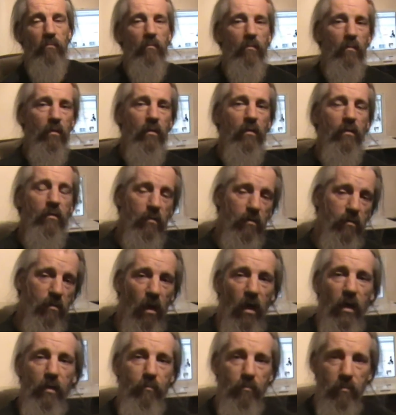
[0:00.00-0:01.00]
and it's a
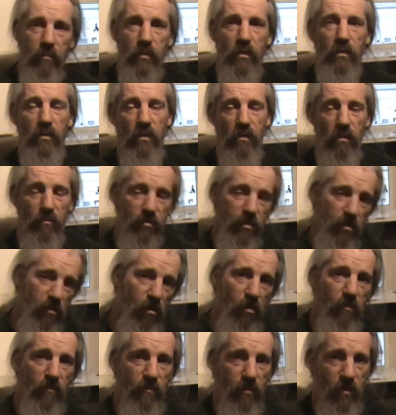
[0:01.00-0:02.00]
shame because there was a
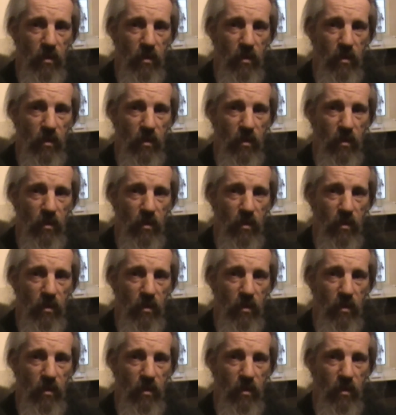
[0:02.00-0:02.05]
lot of